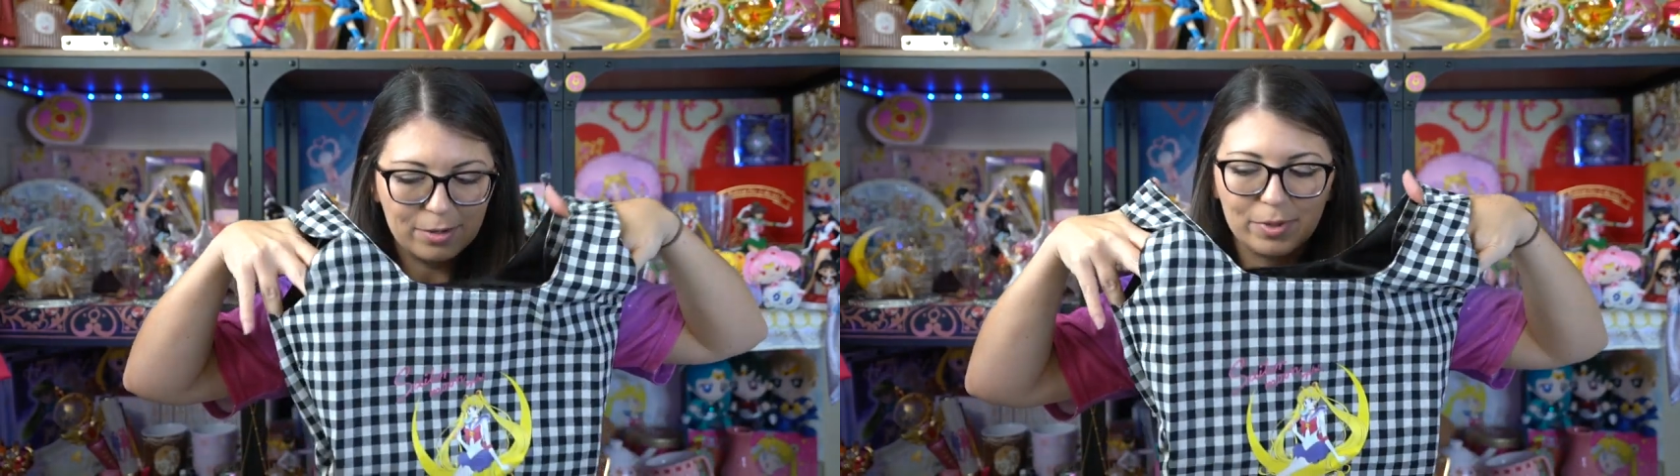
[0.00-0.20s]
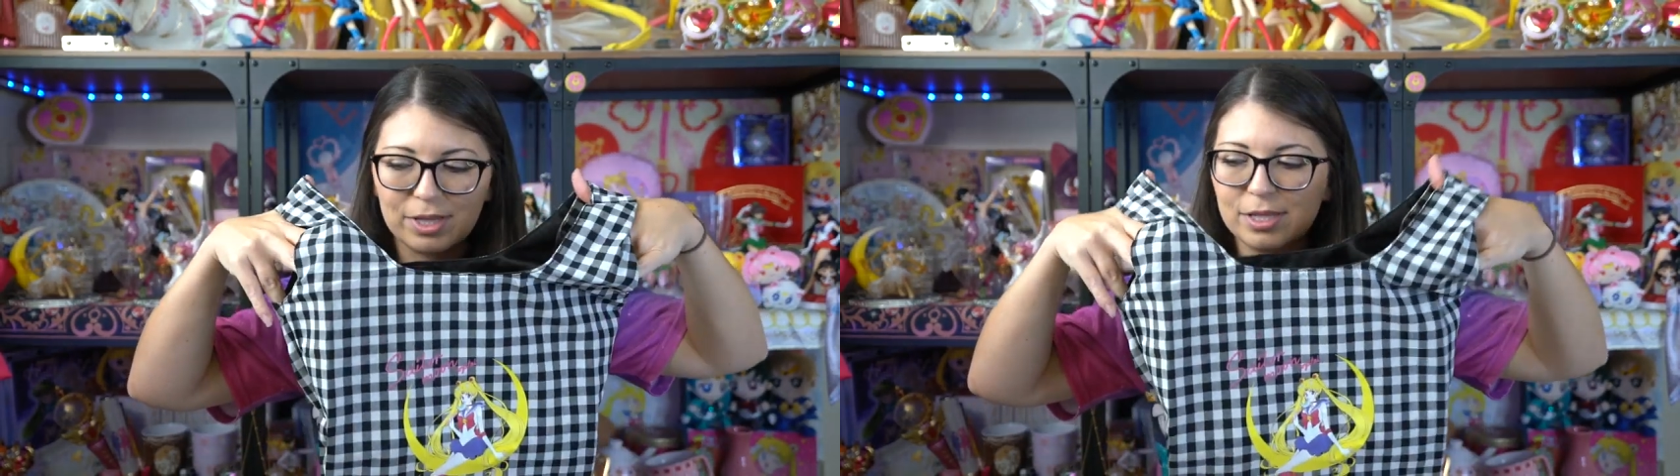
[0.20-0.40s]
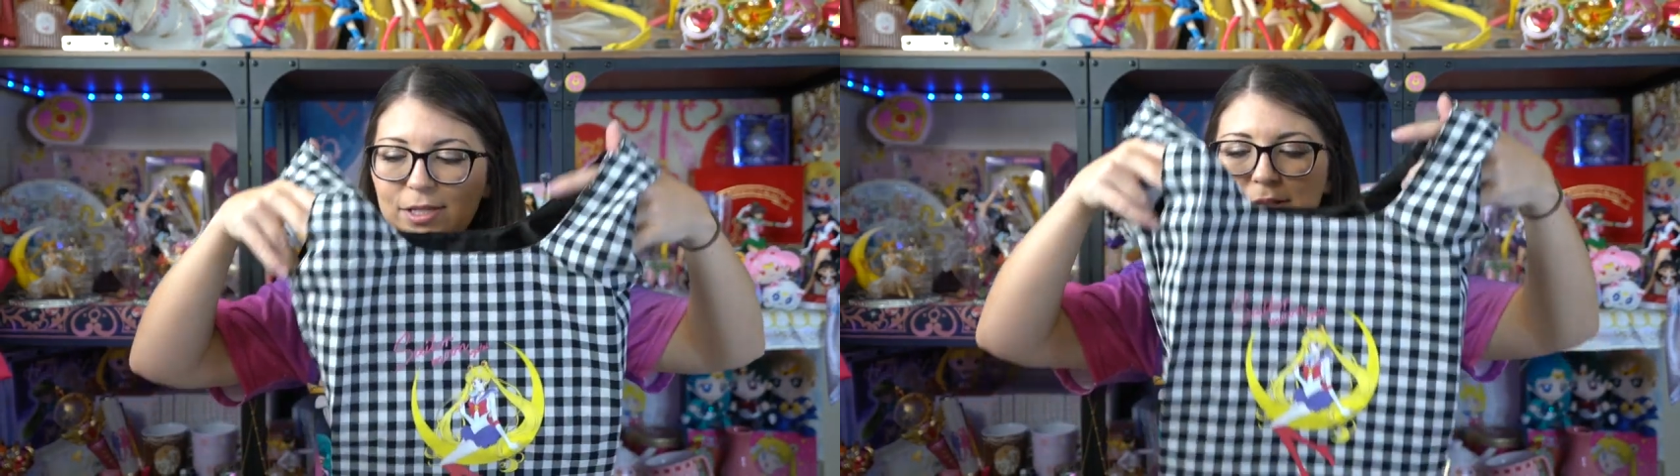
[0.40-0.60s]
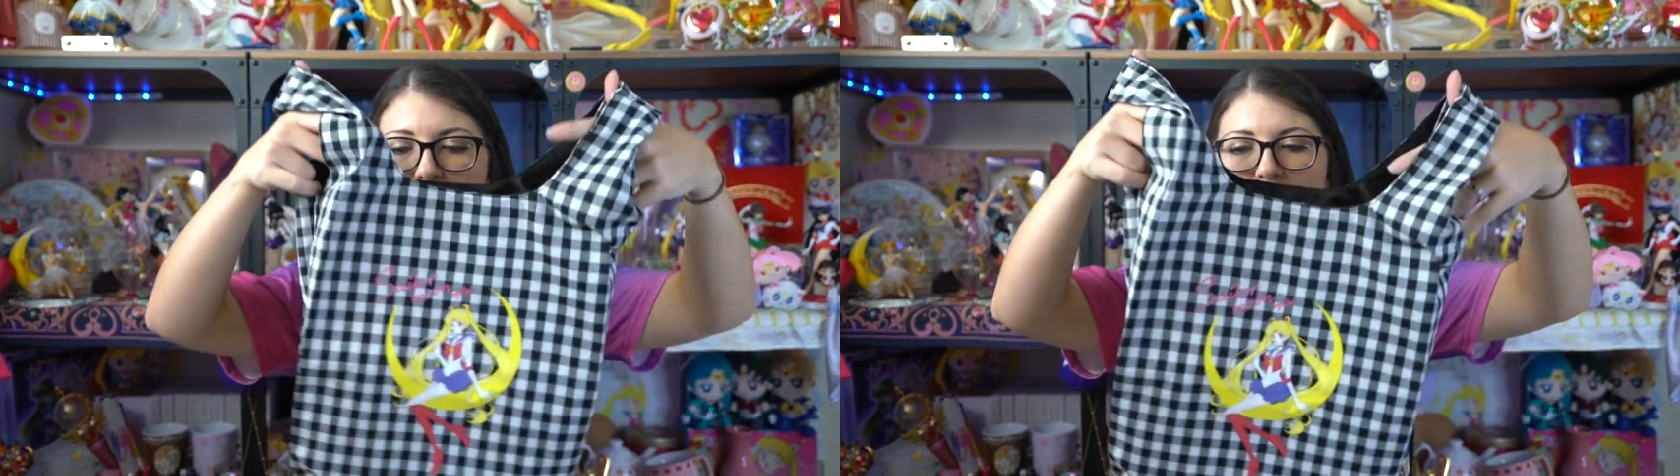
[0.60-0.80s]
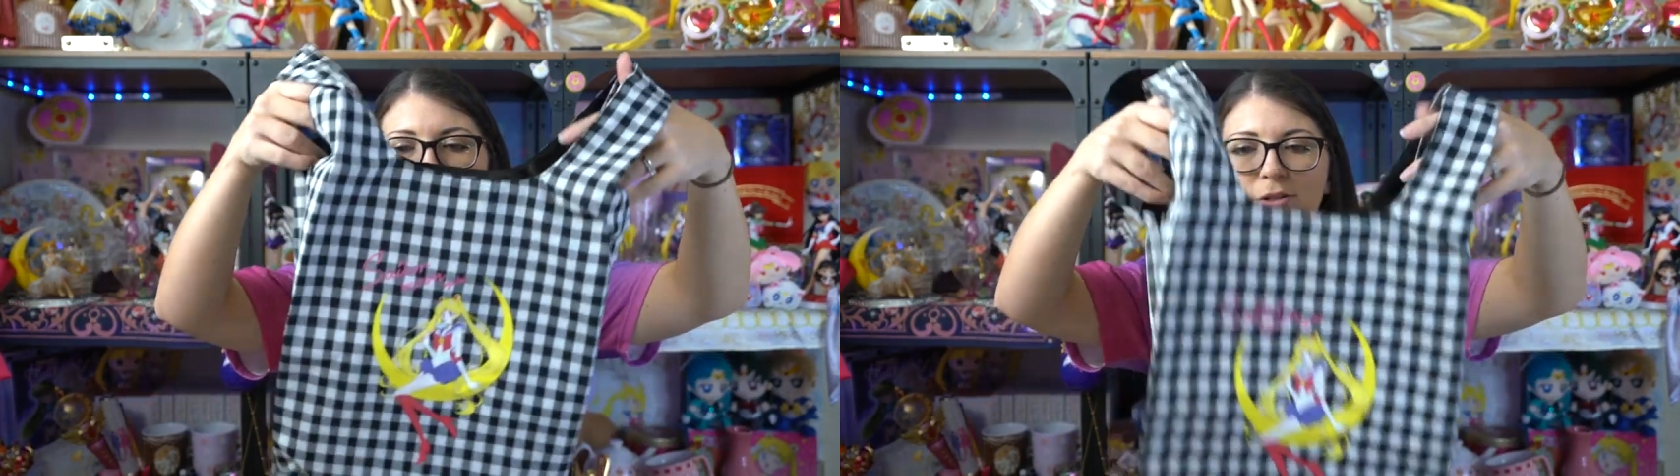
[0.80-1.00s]
but this is a
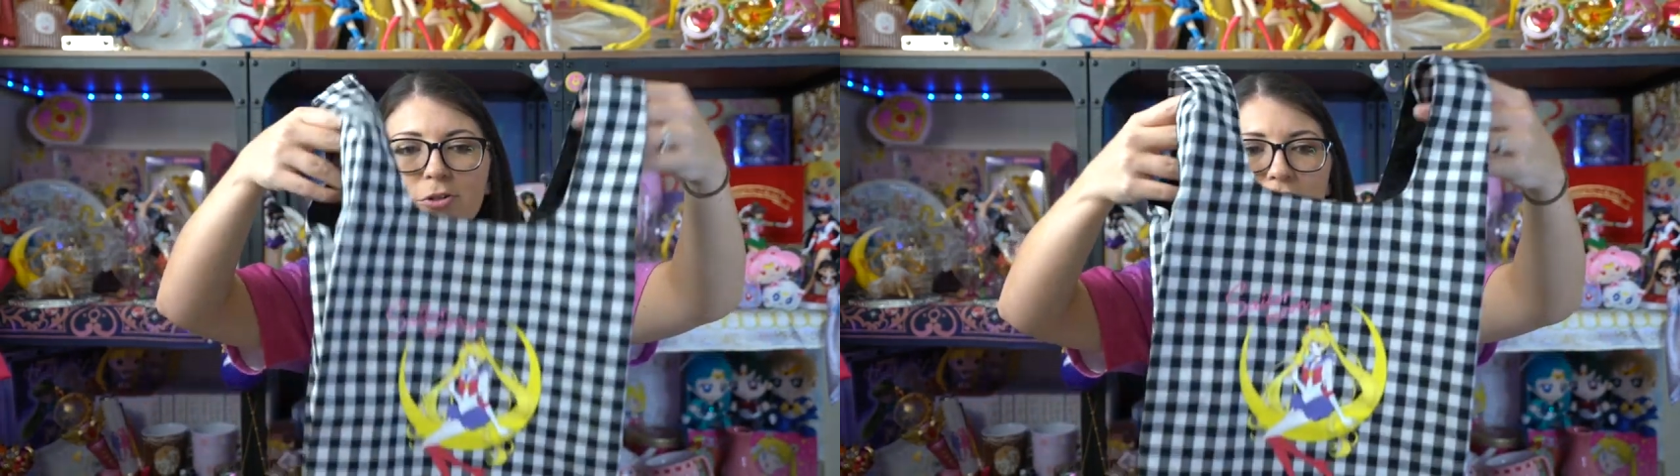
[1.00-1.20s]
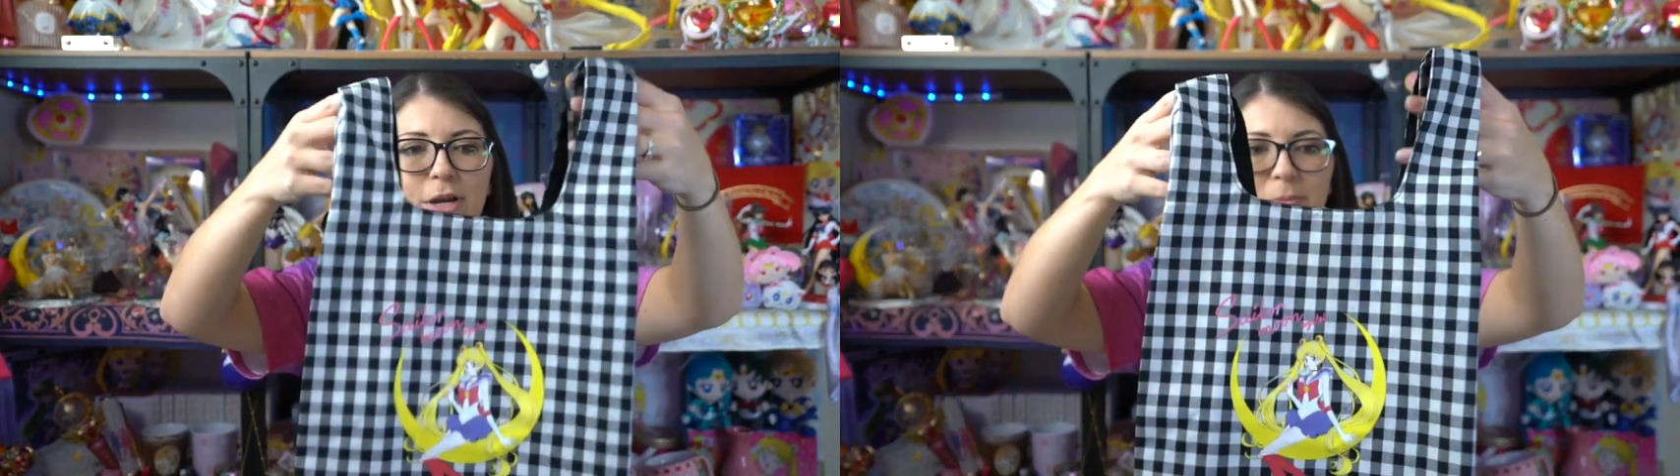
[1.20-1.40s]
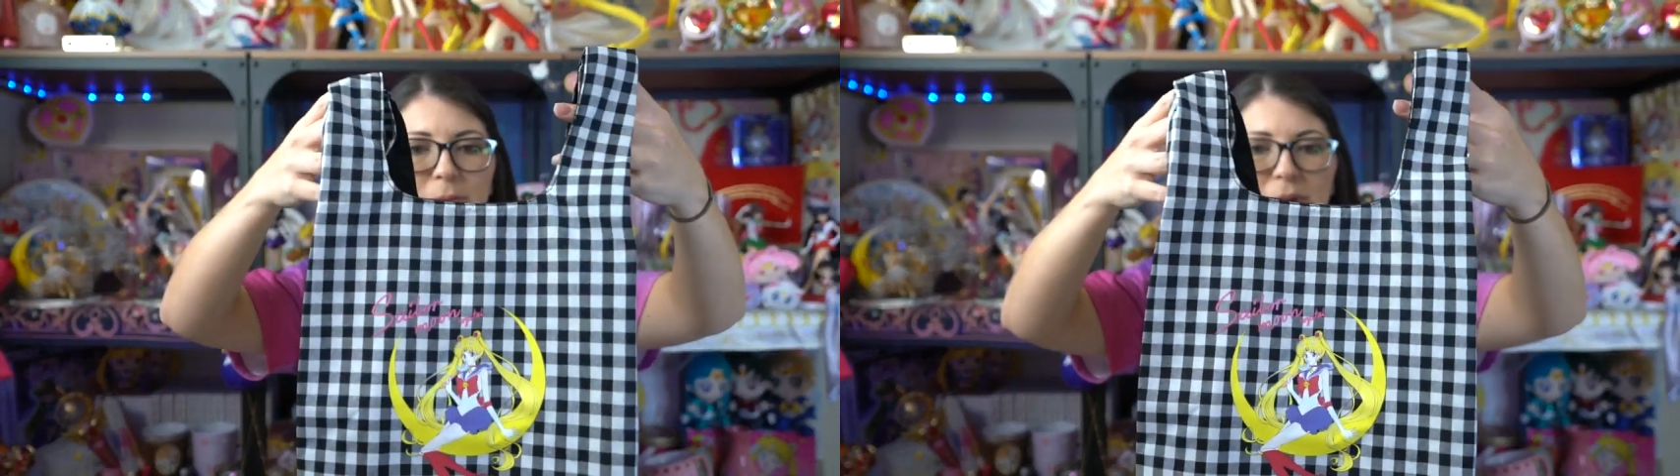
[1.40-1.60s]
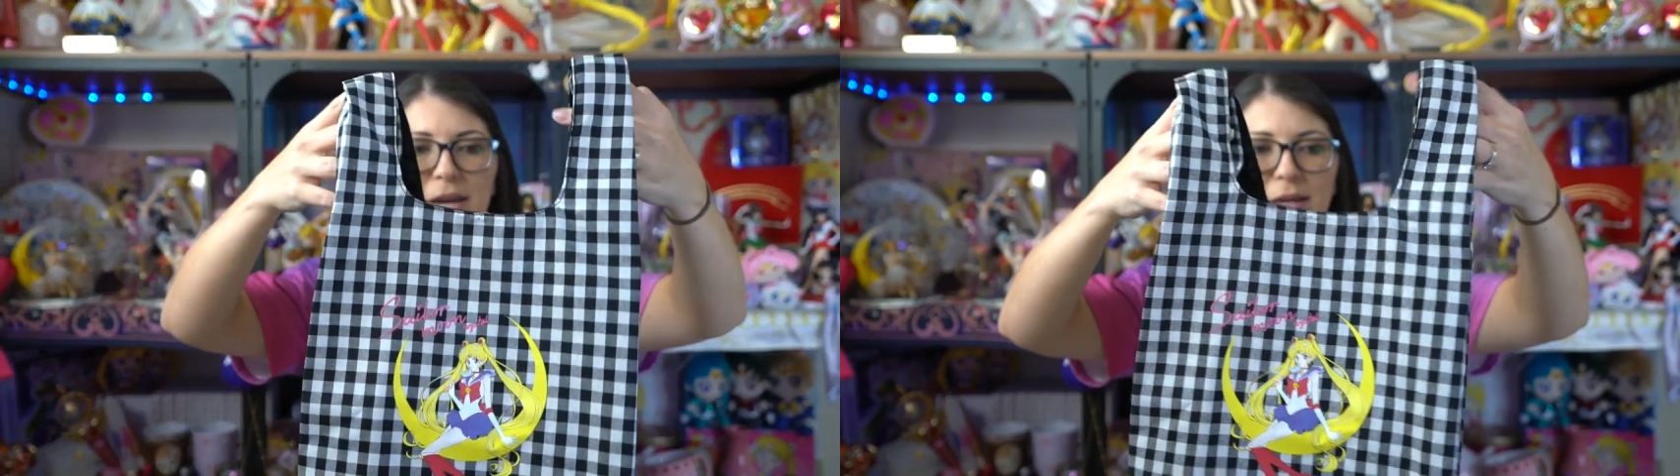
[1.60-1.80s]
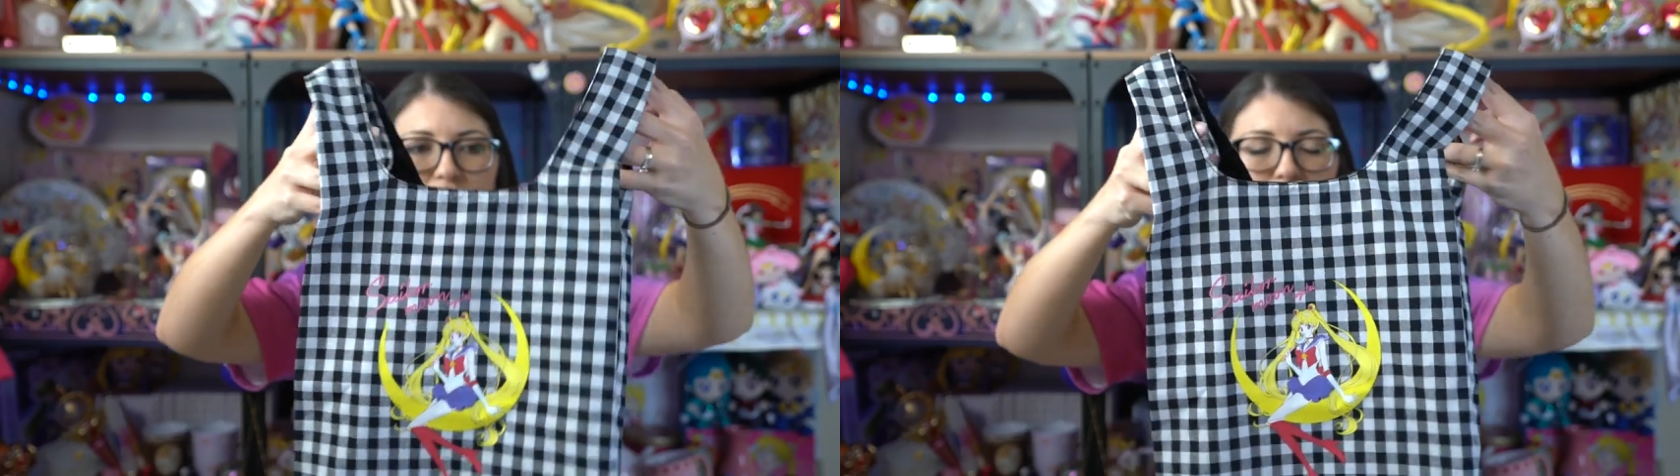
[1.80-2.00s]
nice little shopping bag,